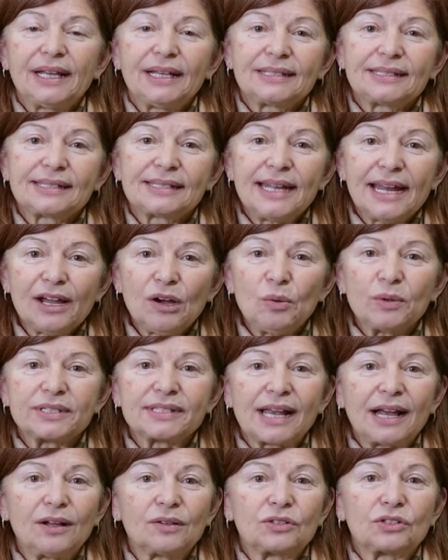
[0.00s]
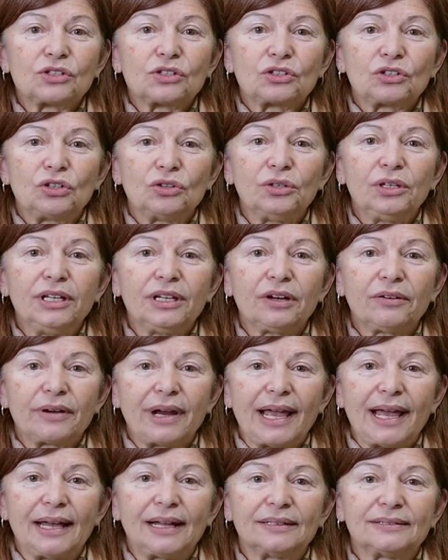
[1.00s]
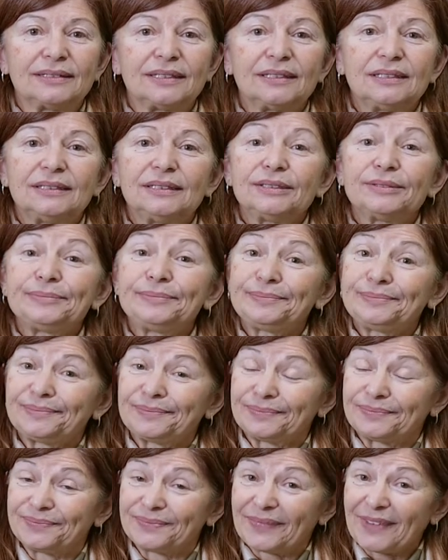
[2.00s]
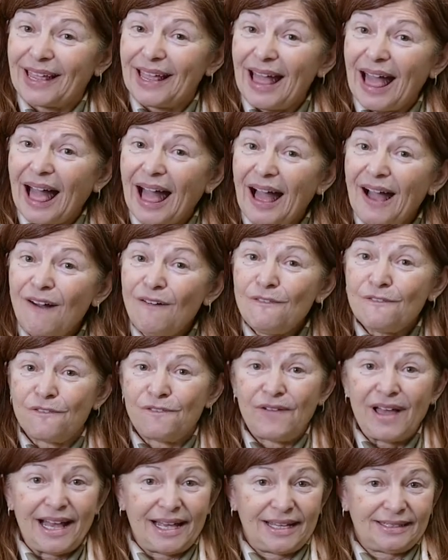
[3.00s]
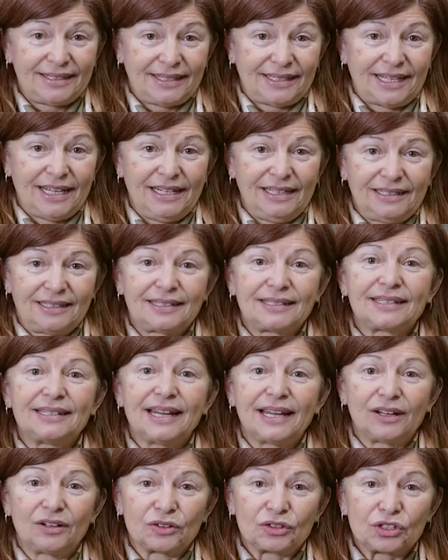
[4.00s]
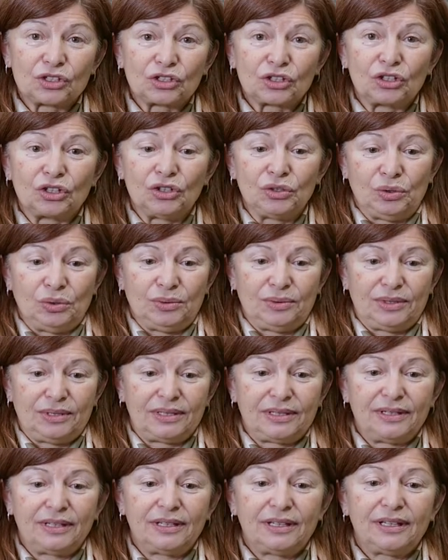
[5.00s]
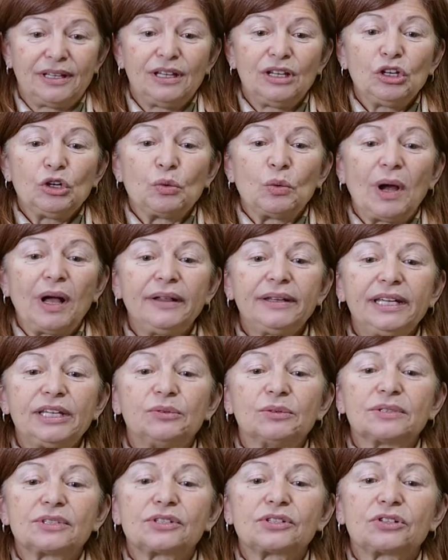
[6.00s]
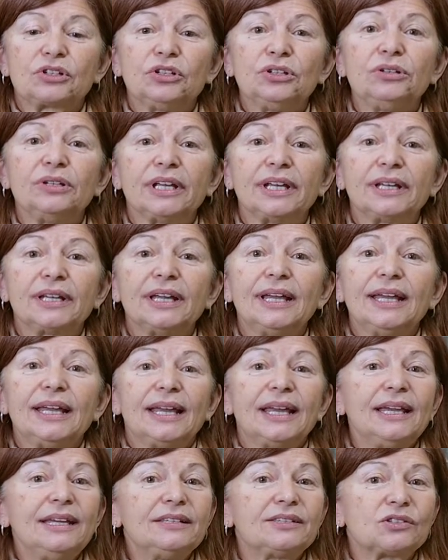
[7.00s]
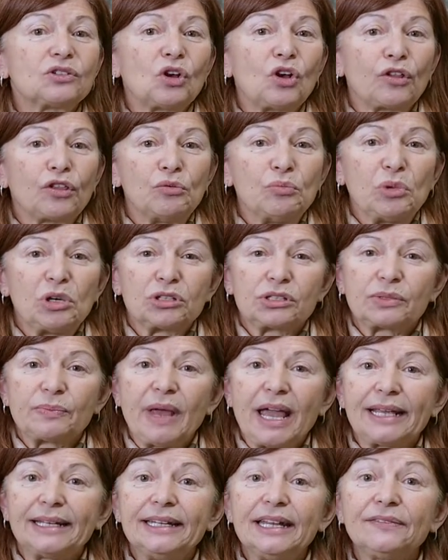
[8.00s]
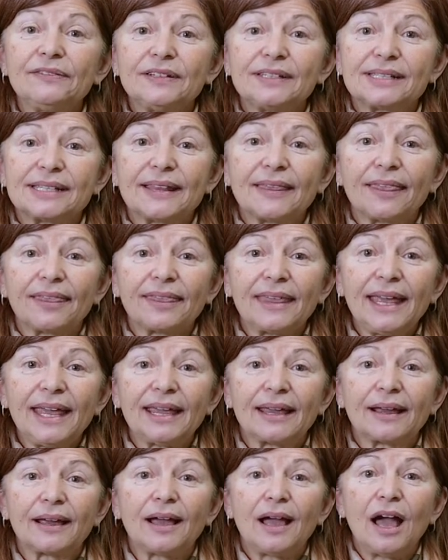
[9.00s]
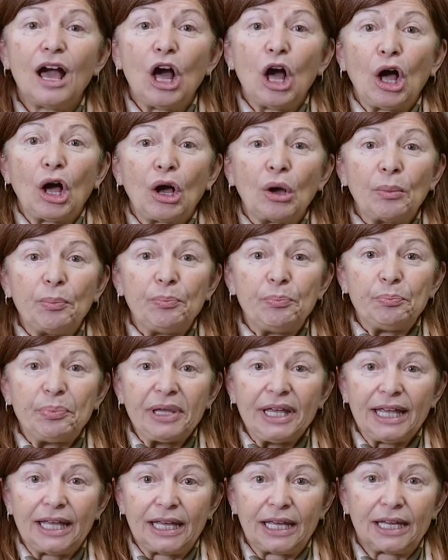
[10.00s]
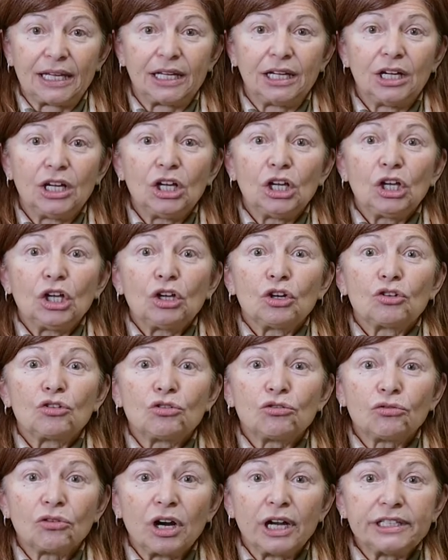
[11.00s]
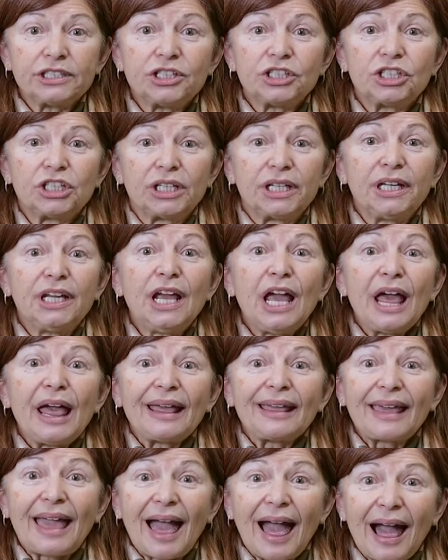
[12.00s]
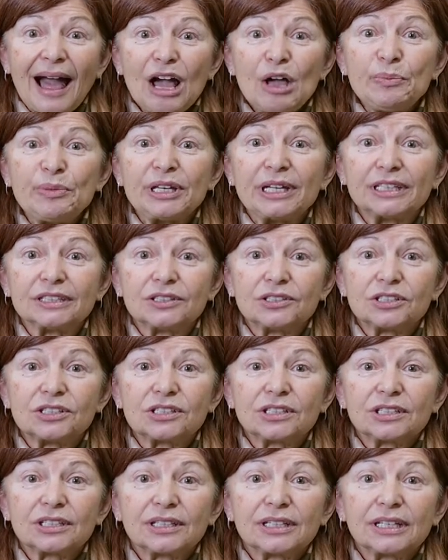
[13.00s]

Snail was out scooting around. How fast can a snail scoot? While he was scooting, he saw the most magnificent thing, a big, crunchy cabbage.